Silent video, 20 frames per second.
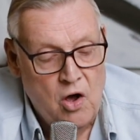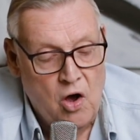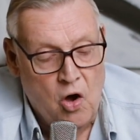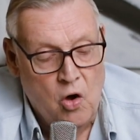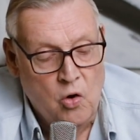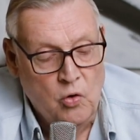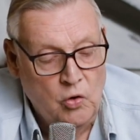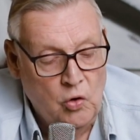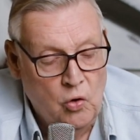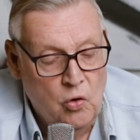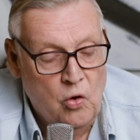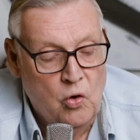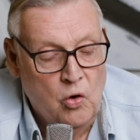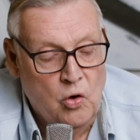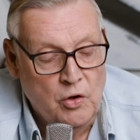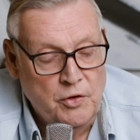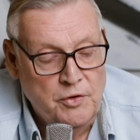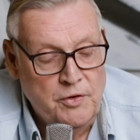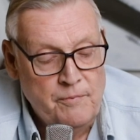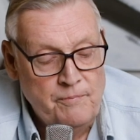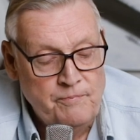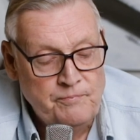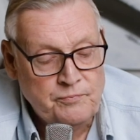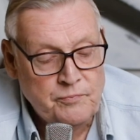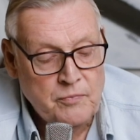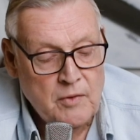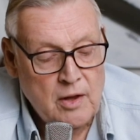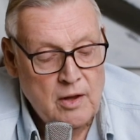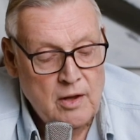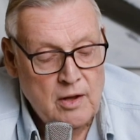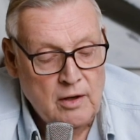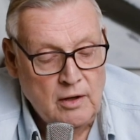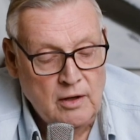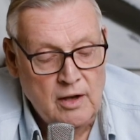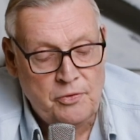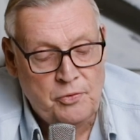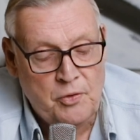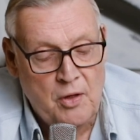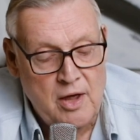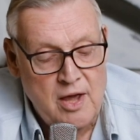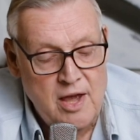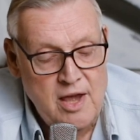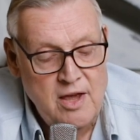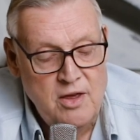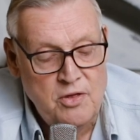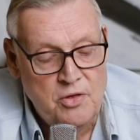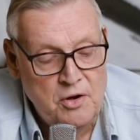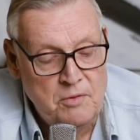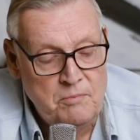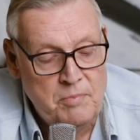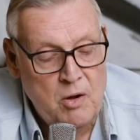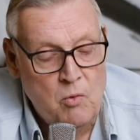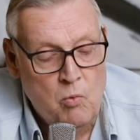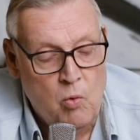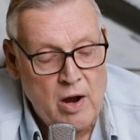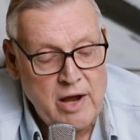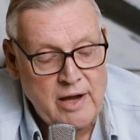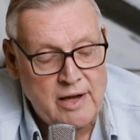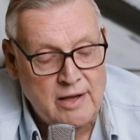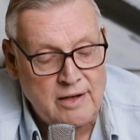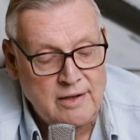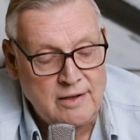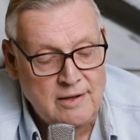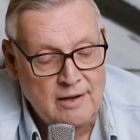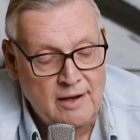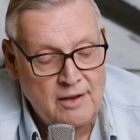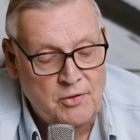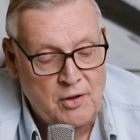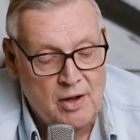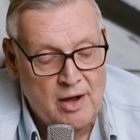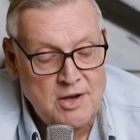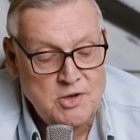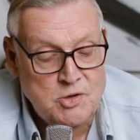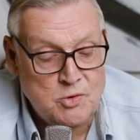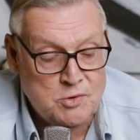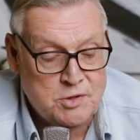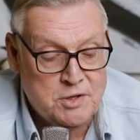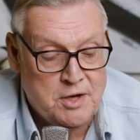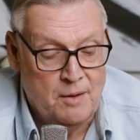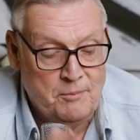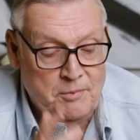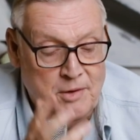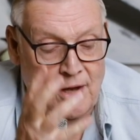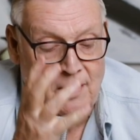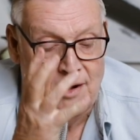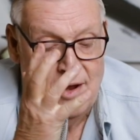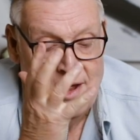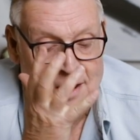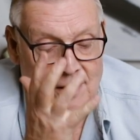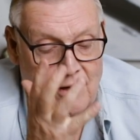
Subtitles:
O Lord. Let the heathen be wakened. Let the angels come down.